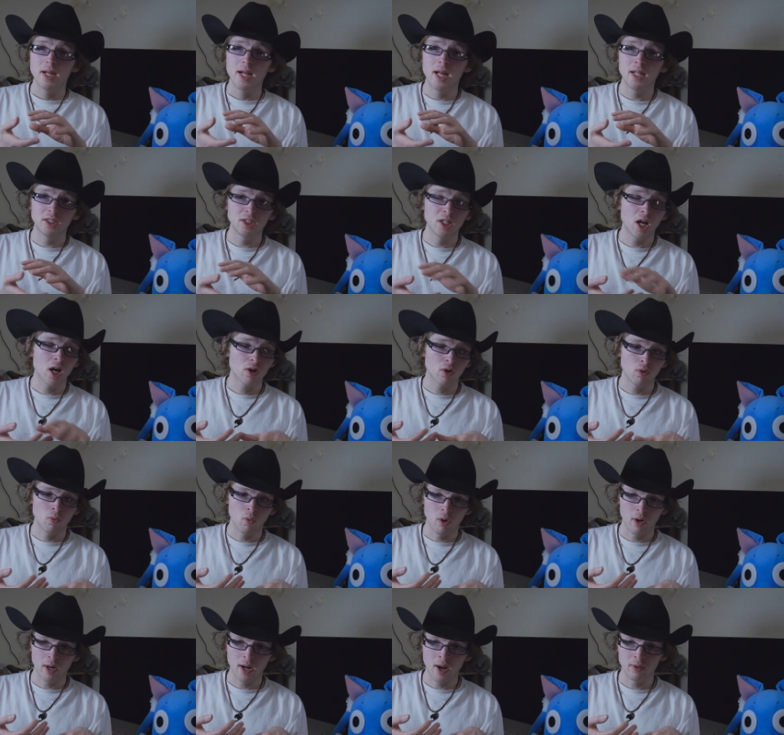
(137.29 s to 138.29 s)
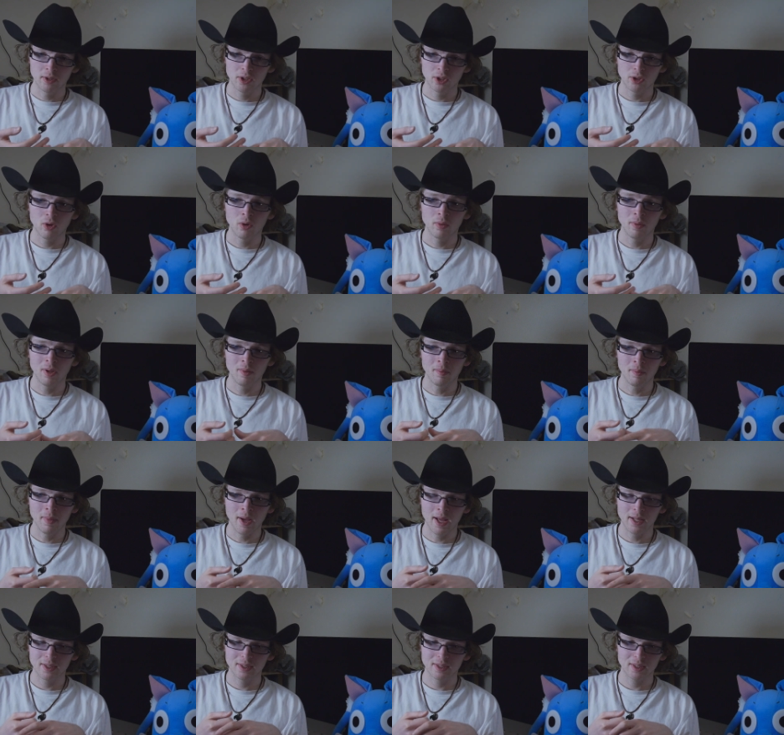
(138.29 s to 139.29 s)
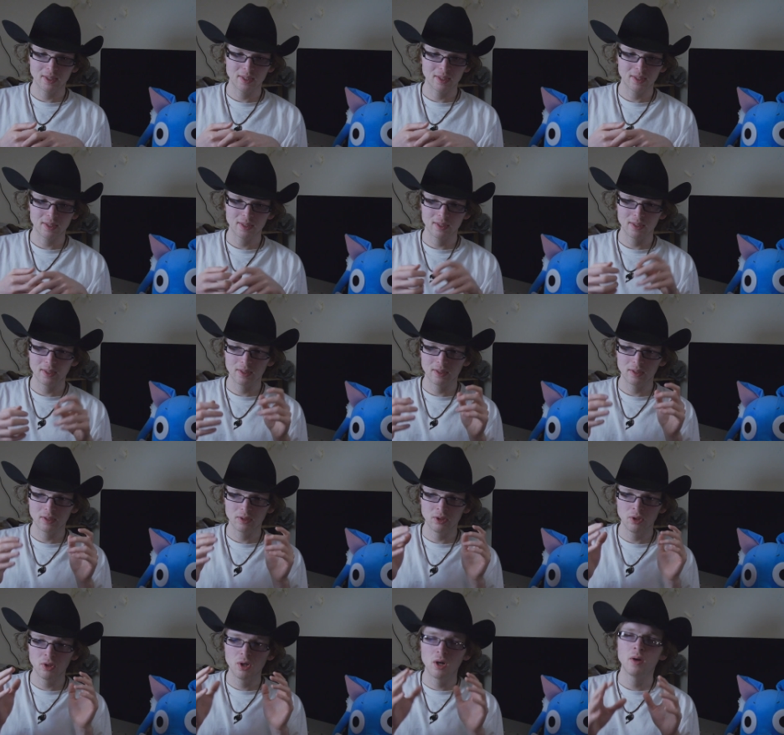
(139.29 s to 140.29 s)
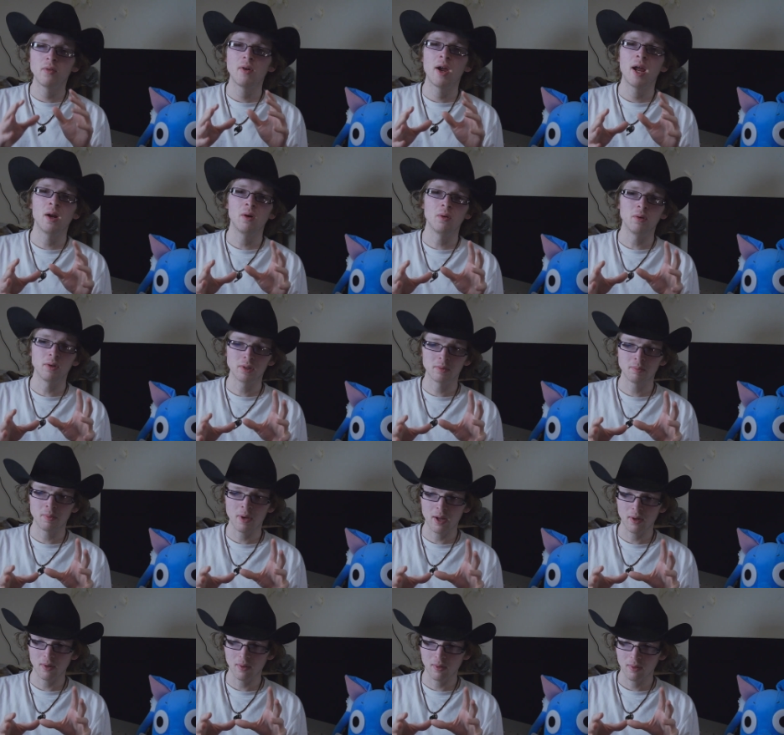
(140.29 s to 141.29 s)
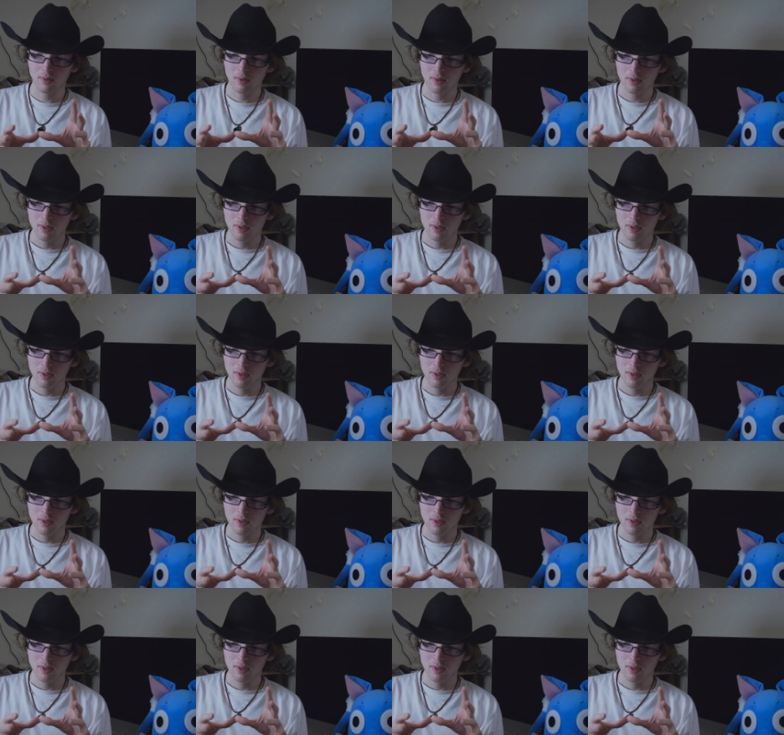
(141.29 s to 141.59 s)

It's not going to work out. It's just going to be a mess. You could have handled this better.